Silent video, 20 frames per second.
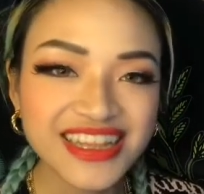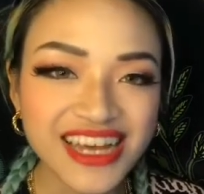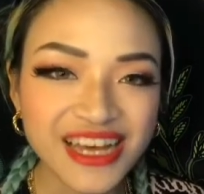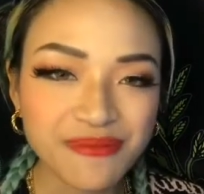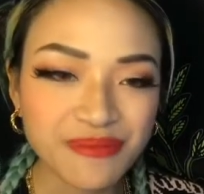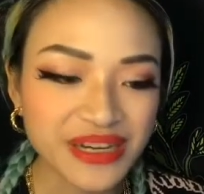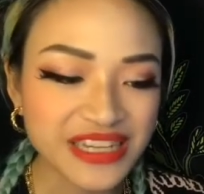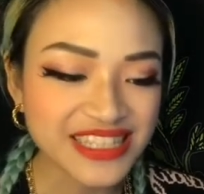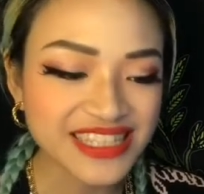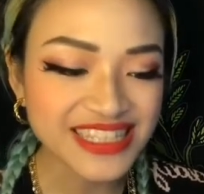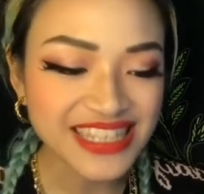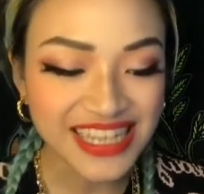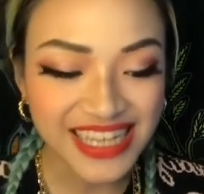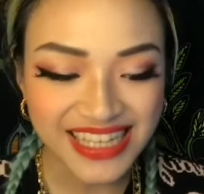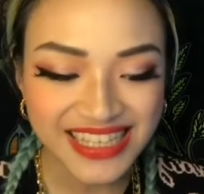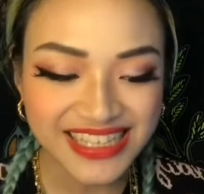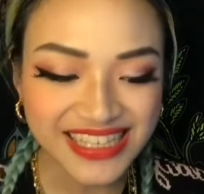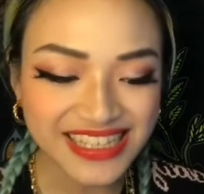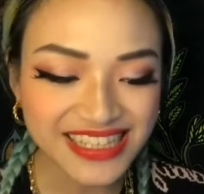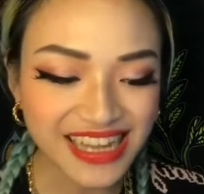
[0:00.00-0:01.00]
that my
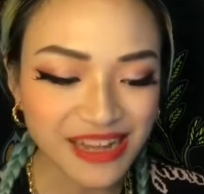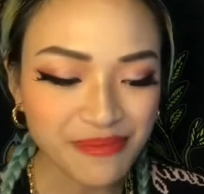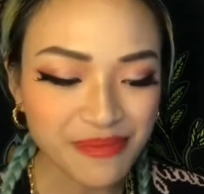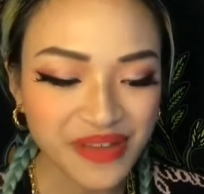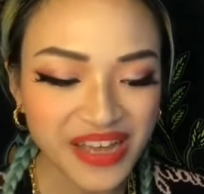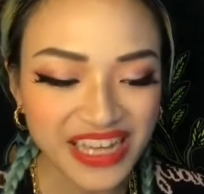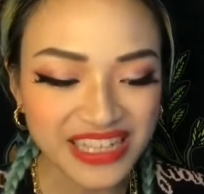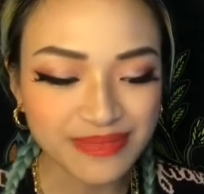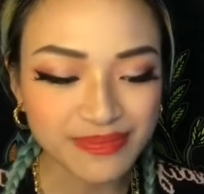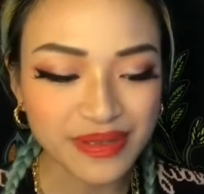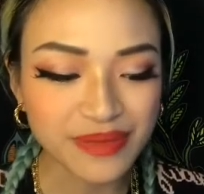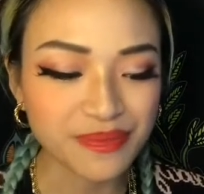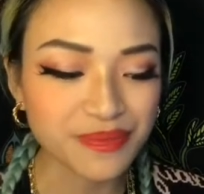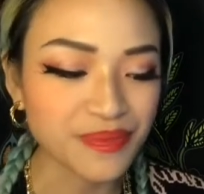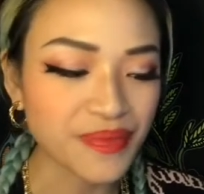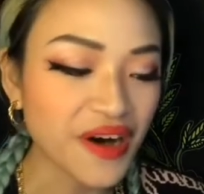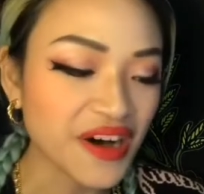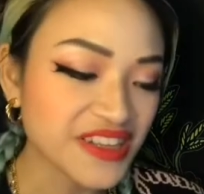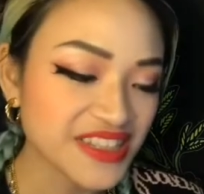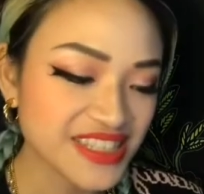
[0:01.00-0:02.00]
second step has been
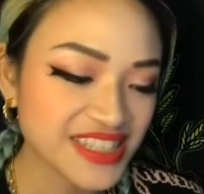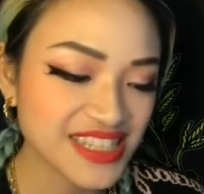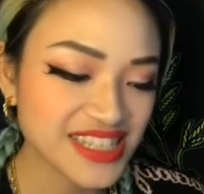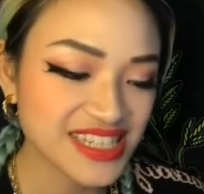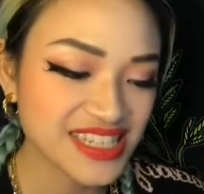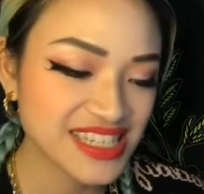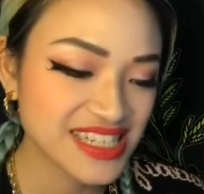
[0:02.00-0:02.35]
bought.